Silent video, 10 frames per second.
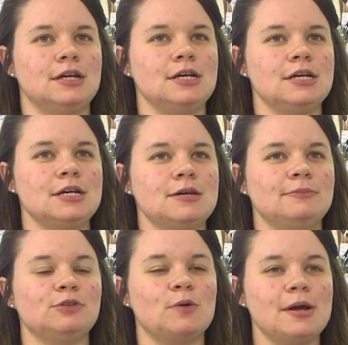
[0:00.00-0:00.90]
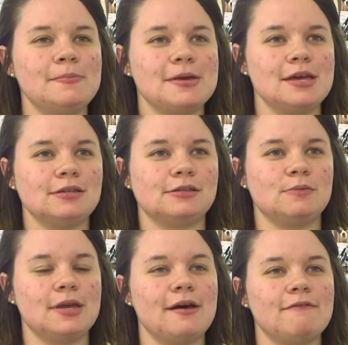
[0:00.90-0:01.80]
So quite a bit.
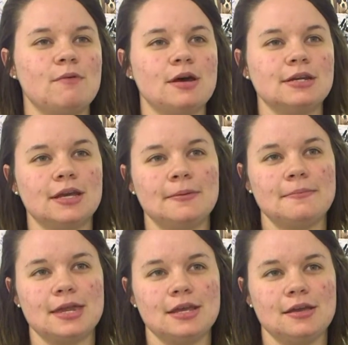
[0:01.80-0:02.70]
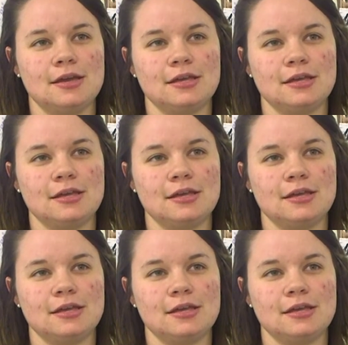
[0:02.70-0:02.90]
So we have one committee